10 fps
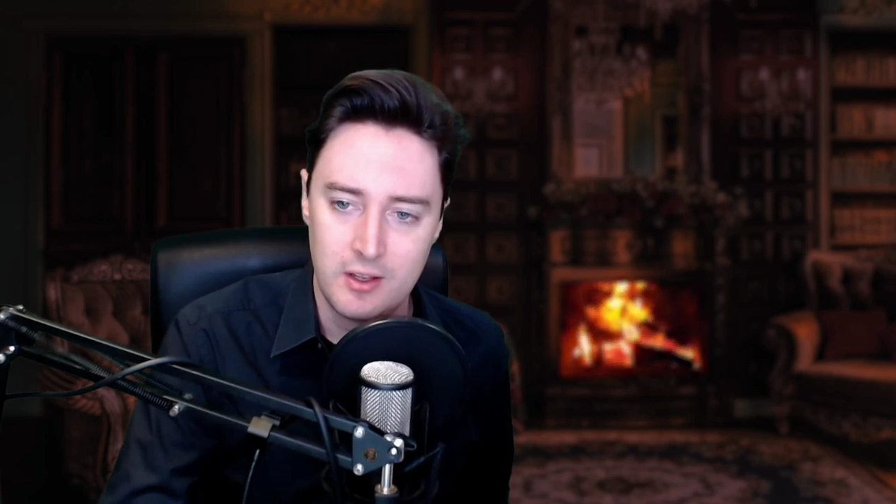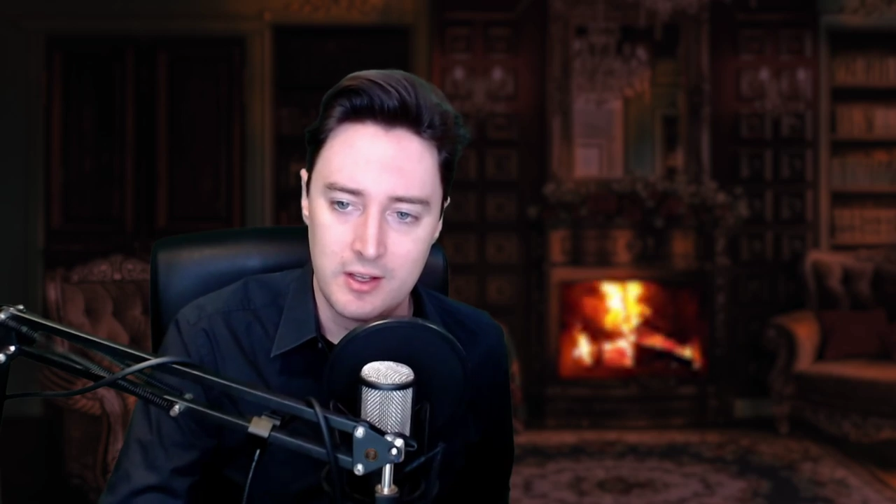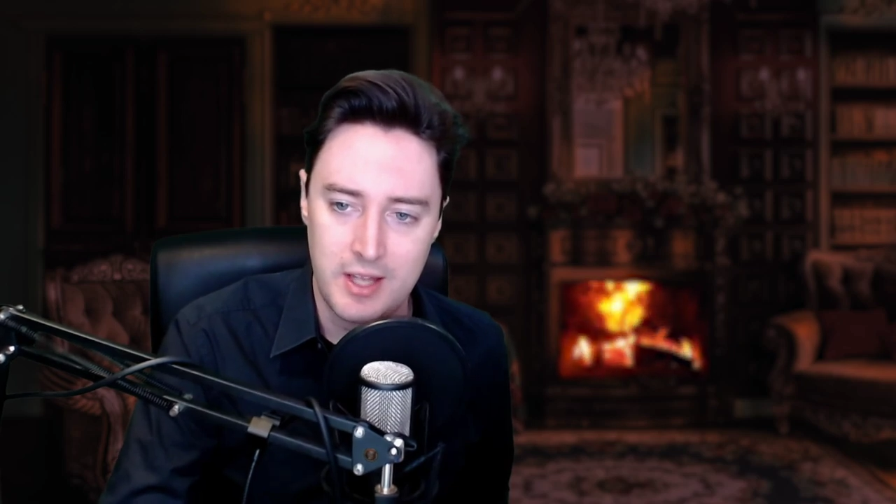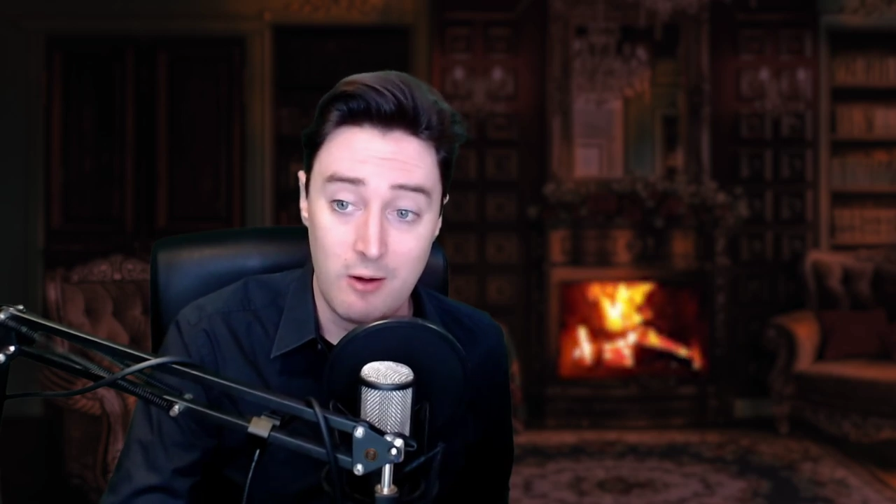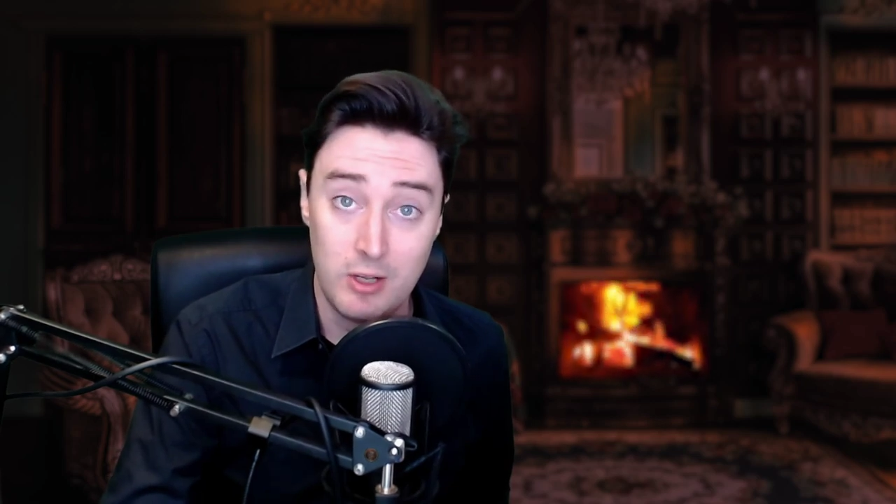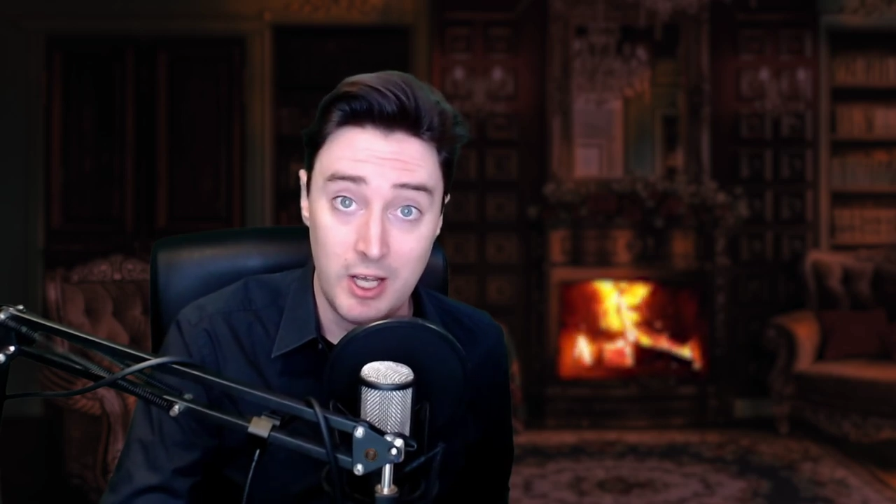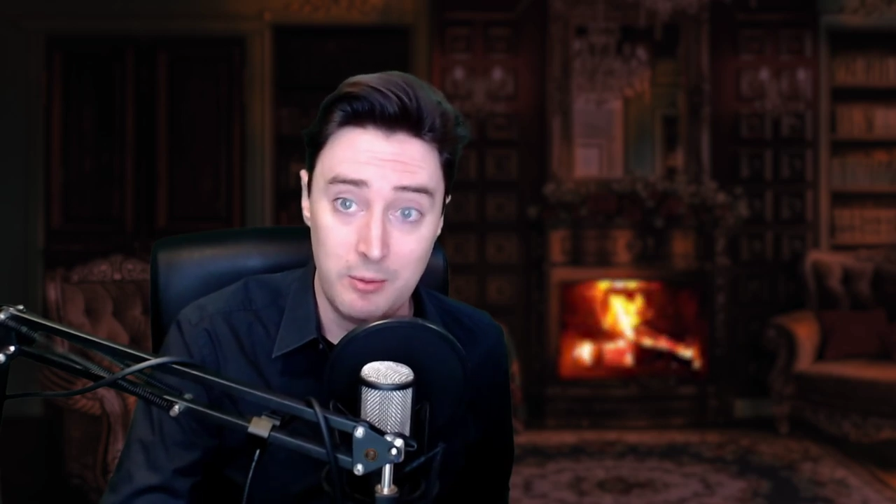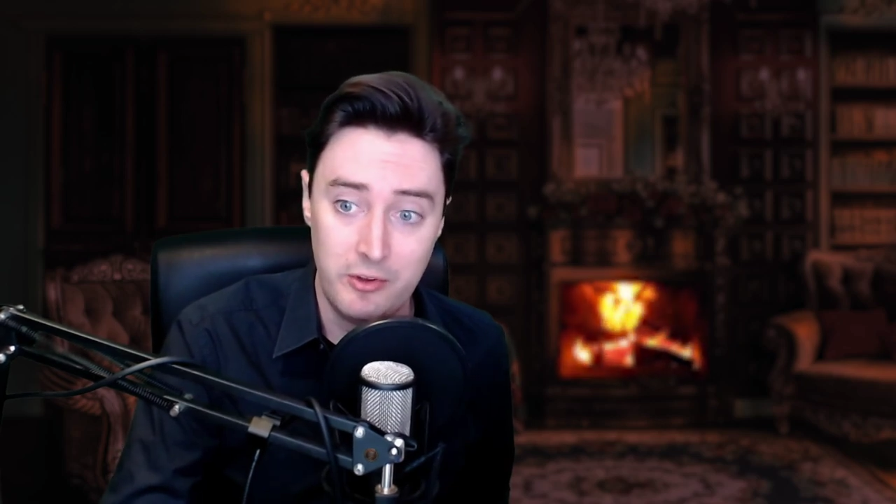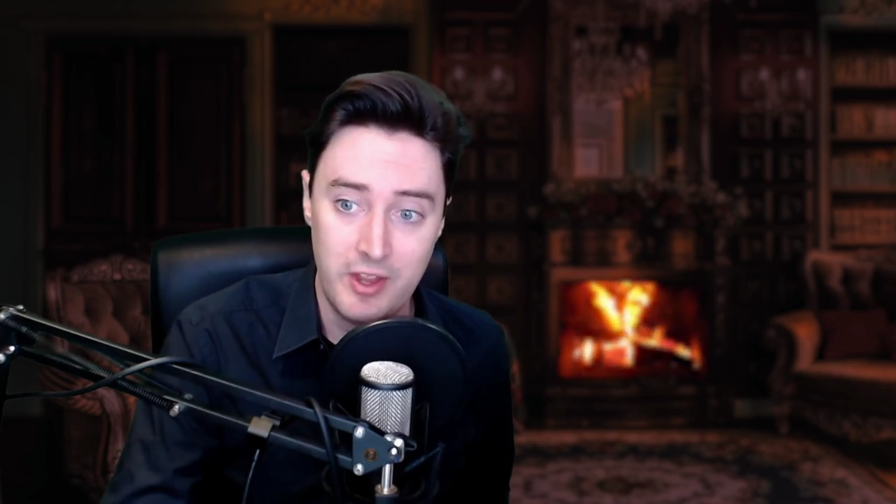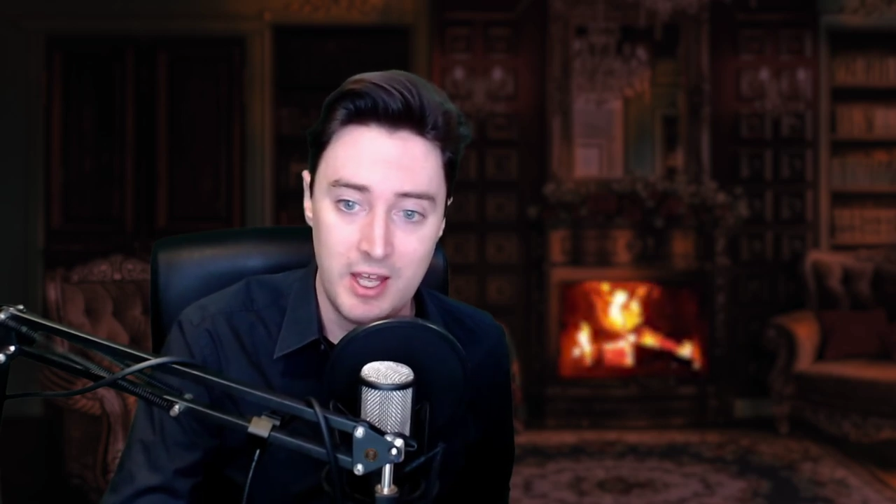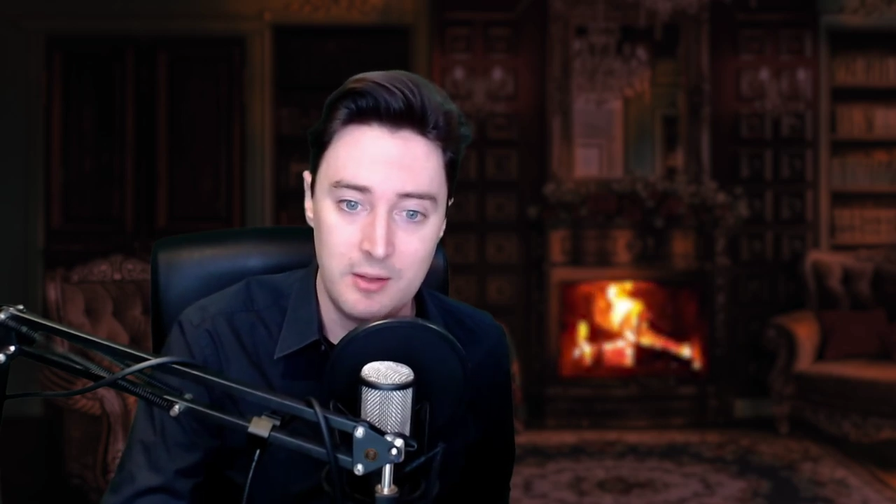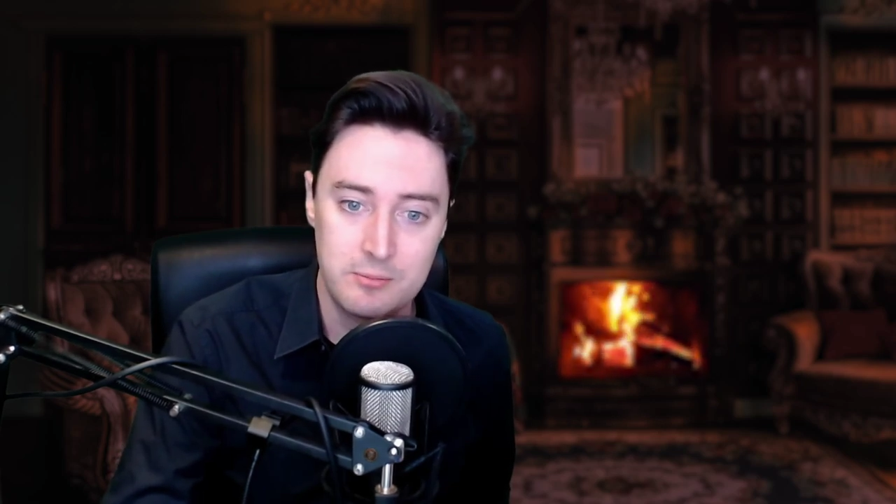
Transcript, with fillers: Caroline was there.